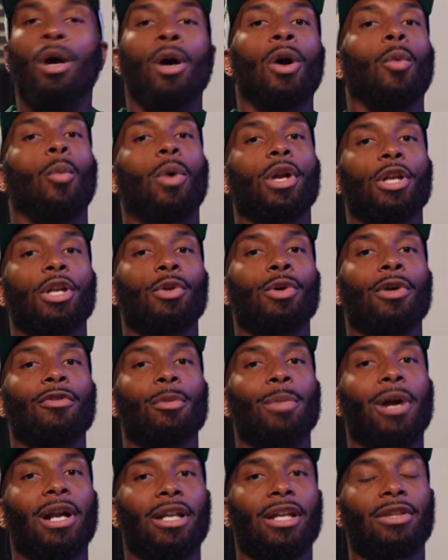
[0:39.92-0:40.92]
What to do,
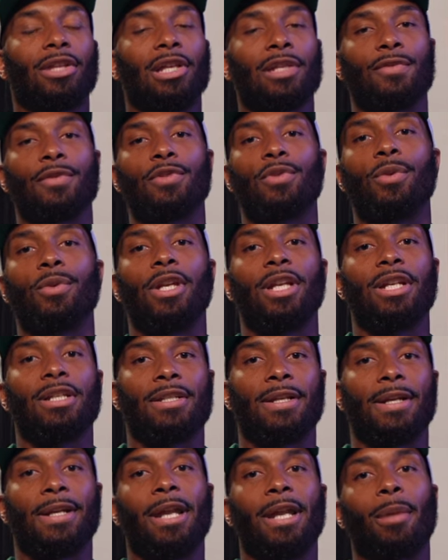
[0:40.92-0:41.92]
everybody, and thanks for tuning in
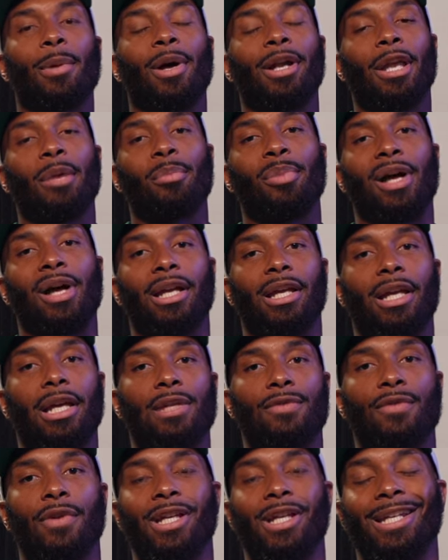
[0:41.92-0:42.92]
to the Dai By Dai
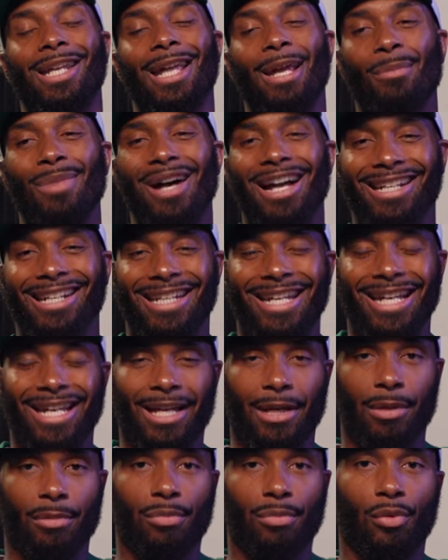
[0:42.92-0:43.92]
podcast for your Dai By
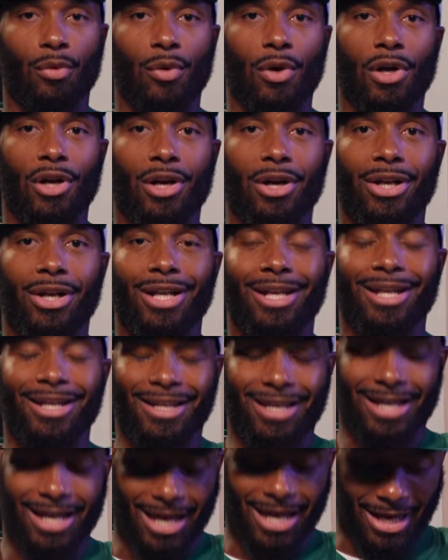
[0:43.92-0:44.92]
Dai
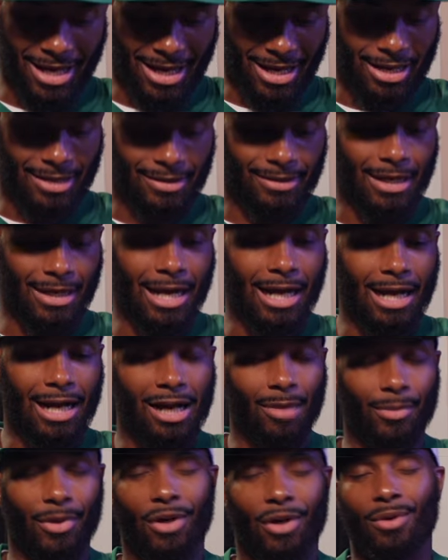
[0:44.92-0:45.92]
broadcast.
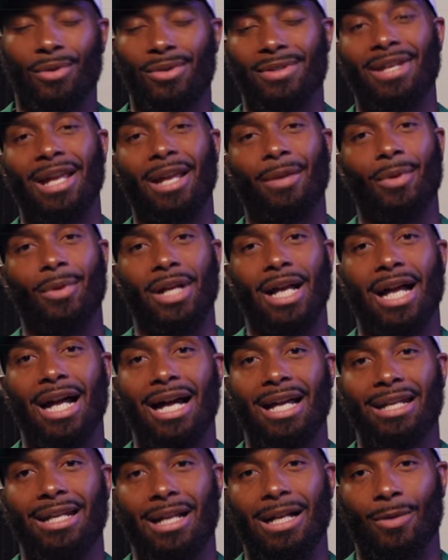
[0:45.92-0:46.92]
I'm your host, Day with an
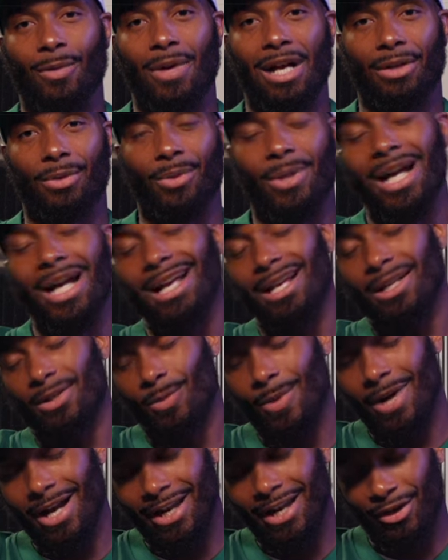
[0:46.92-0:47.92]
I, not a Y, do not X,
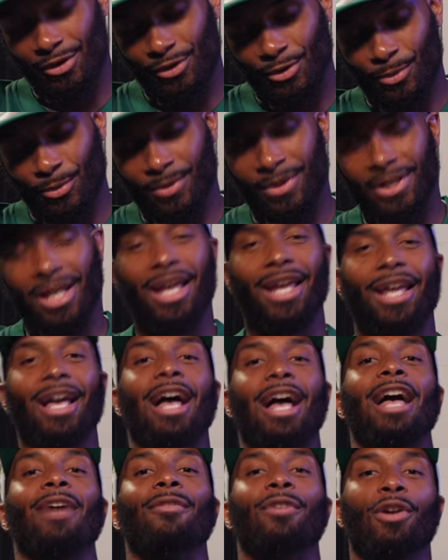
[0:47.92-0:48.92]
Y. And today
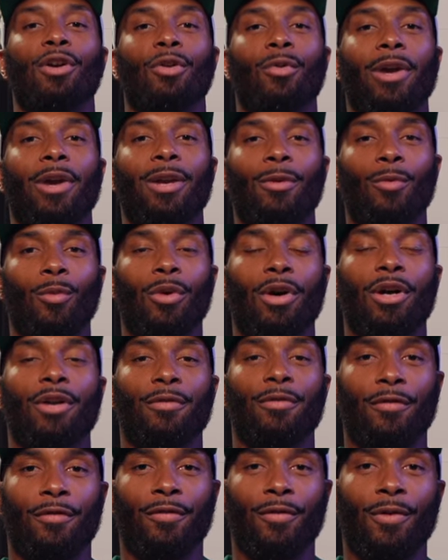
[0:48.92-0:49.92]
I have a great one
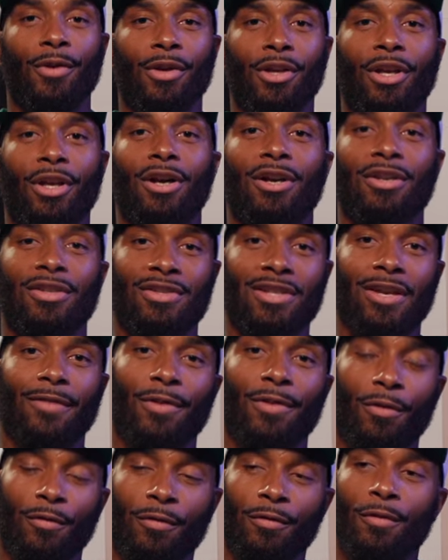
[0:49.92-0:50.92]
for y'all.
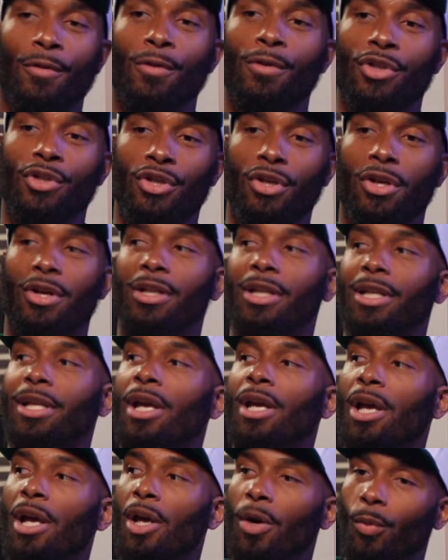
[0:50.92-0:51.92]
704 Charlotte,
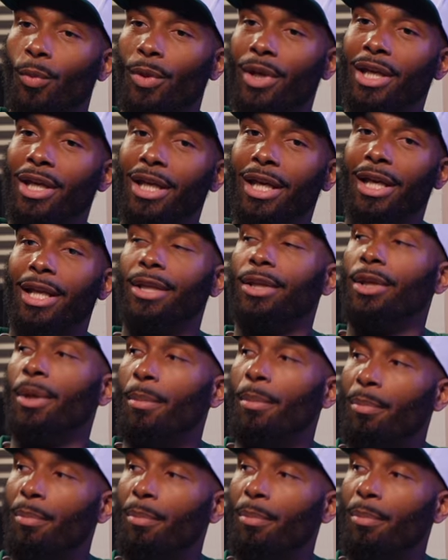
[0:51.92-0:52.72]
we in the